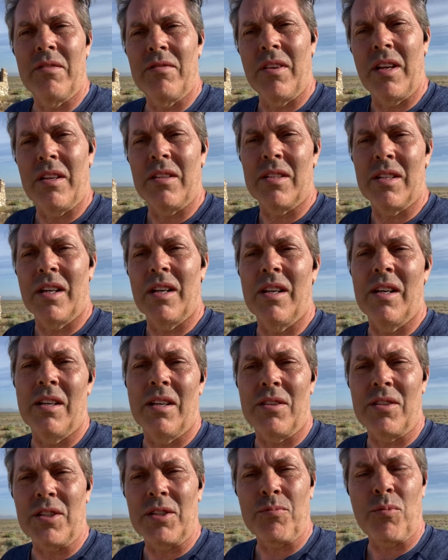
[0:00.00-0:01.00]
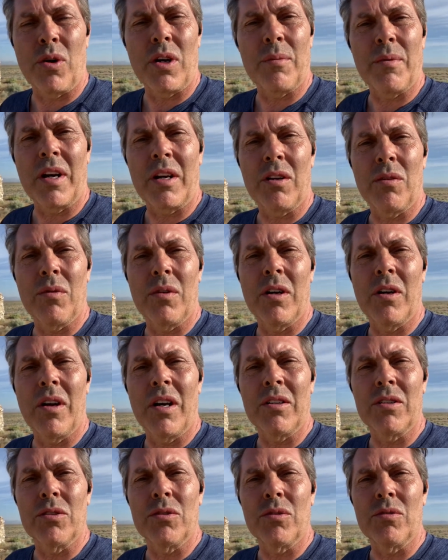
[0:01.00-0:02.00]
And at this point in my career,
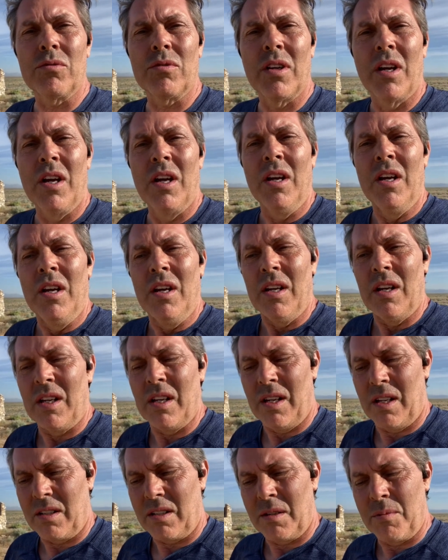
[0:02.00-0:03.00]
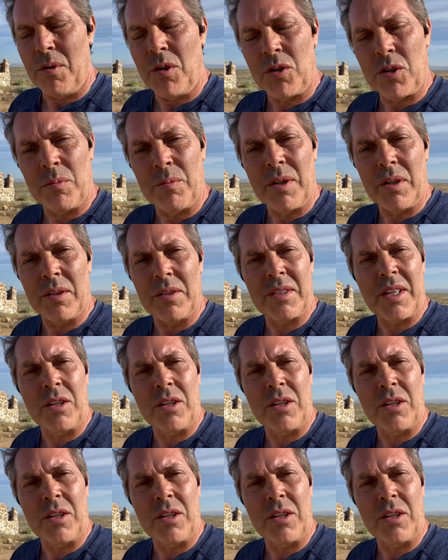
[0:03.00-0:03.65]
I do commercial buildings.